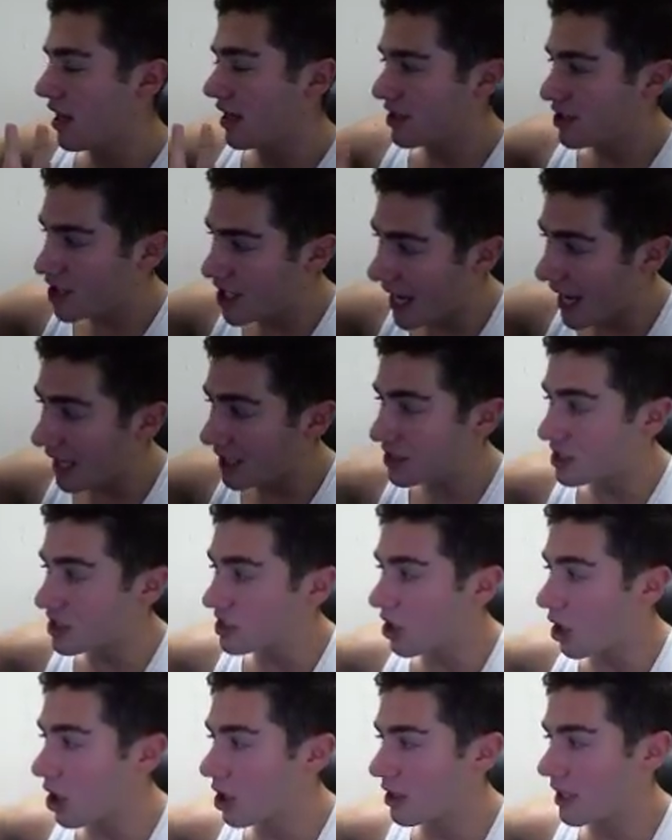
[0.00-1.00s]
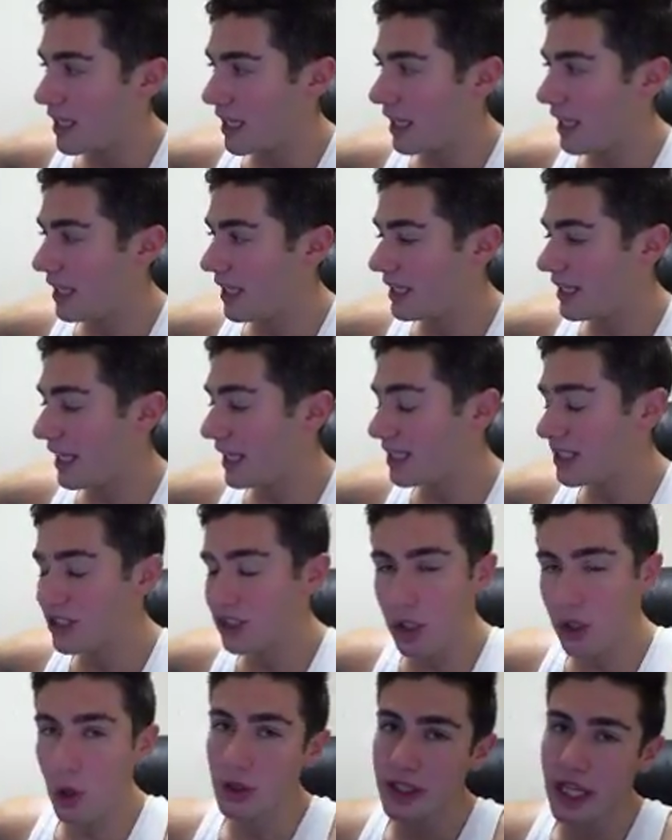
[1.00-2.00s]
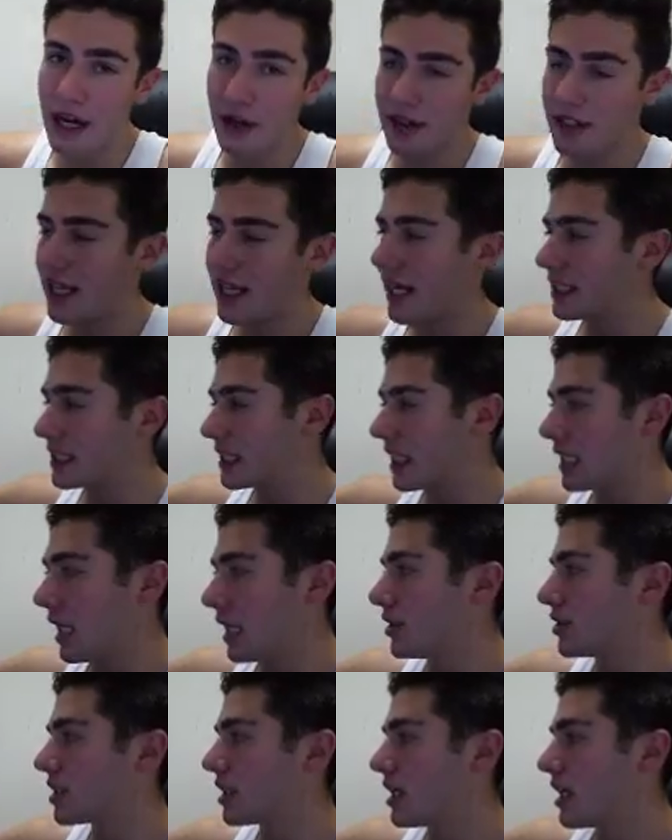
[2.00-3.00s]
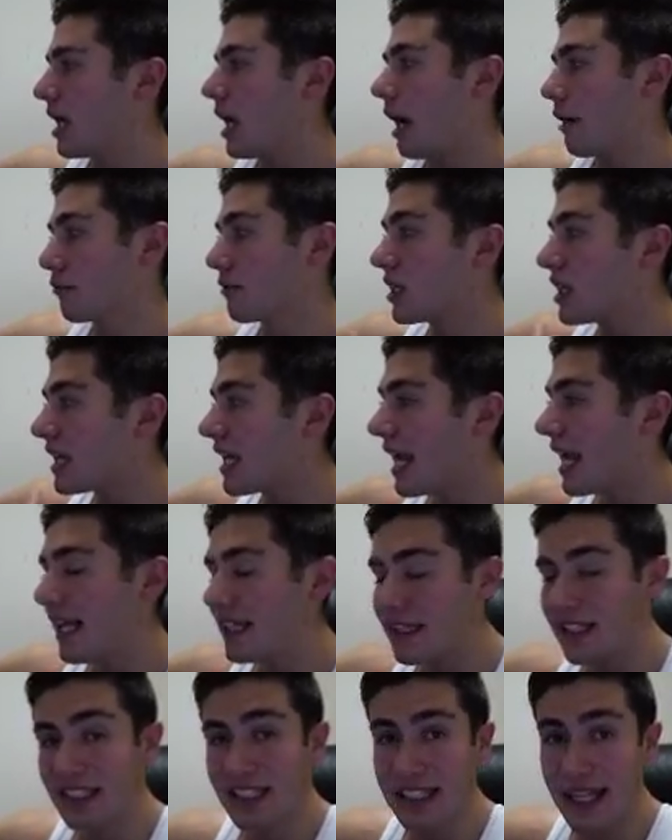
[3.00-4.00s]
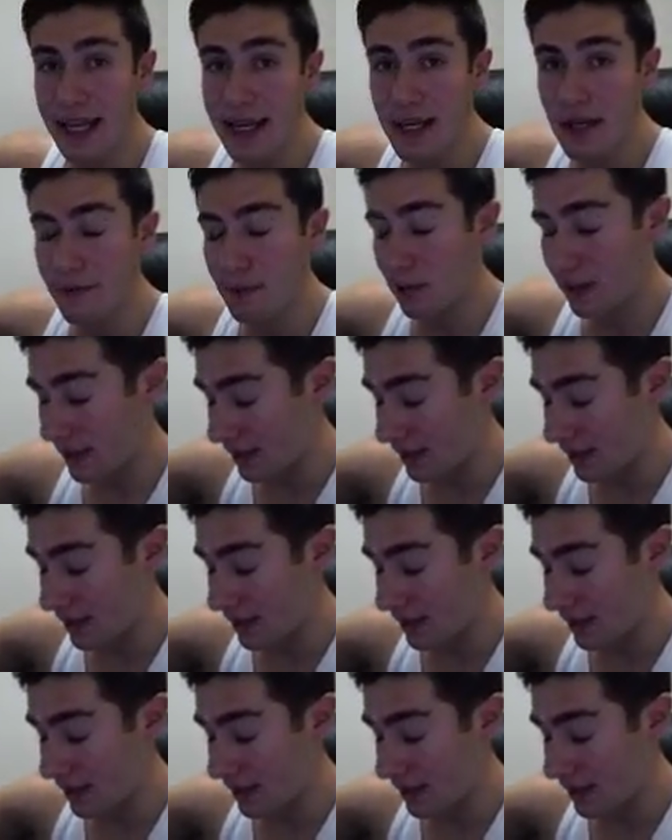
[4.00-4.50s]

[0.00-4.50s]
chances are it's sold out in that size. I really hate to say it, but